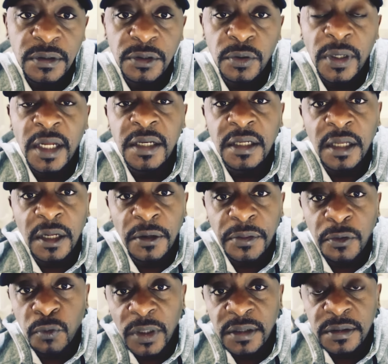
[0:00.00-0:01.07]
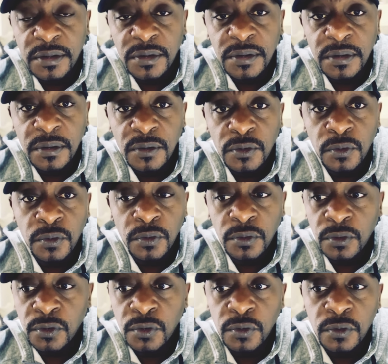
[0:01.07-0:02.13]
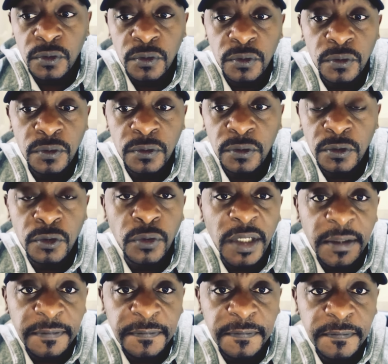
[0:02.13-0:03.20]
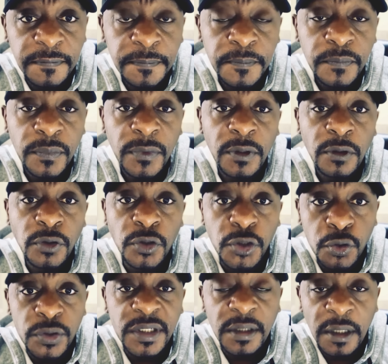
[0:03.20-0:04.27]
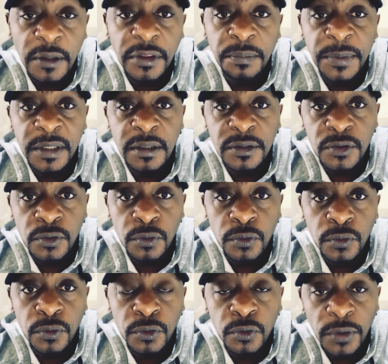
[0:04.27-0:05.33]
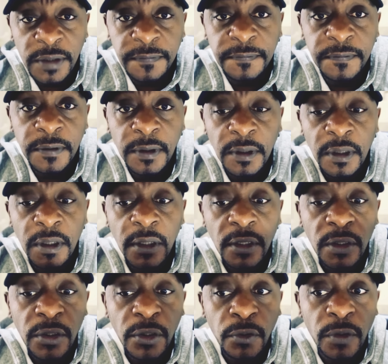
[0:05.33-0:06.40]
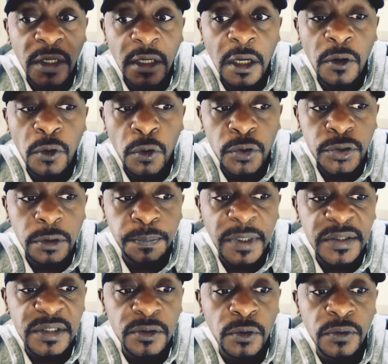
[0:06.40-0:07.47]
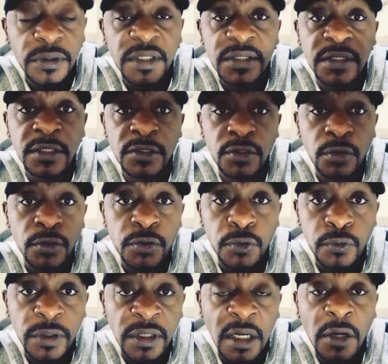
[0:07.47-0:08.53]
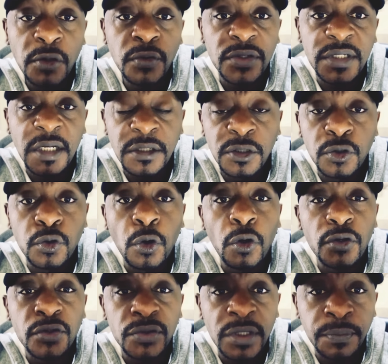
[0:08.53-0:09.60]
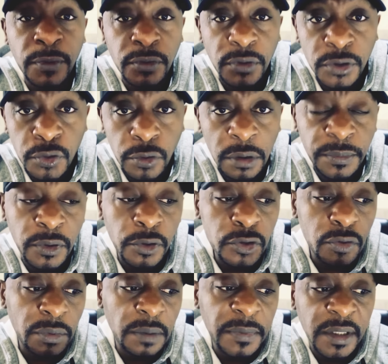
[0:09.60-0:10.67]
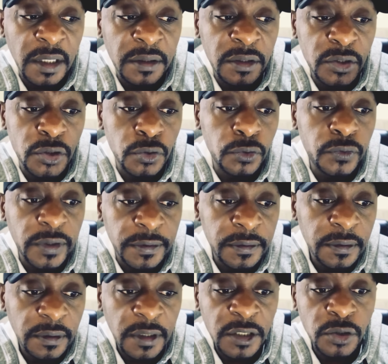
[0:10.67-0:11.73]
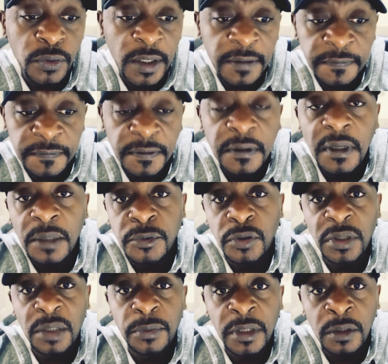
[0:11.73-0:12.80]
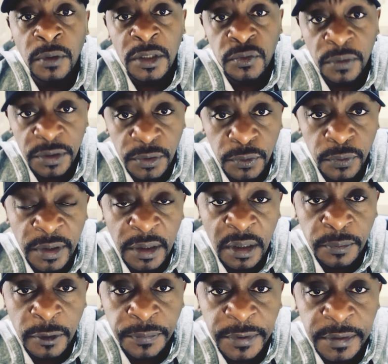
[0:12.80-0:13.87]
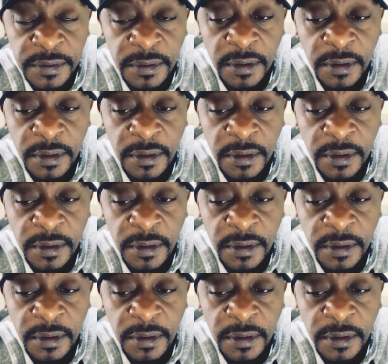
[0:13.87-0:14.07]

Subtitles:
You're learning healthy ways to live. You're choosing healthy patterns to live. You are now also passing on these things to your children. Now you're starting to also support your children. Because remember that the children that you have, I'm talking about the ones with children at the moment.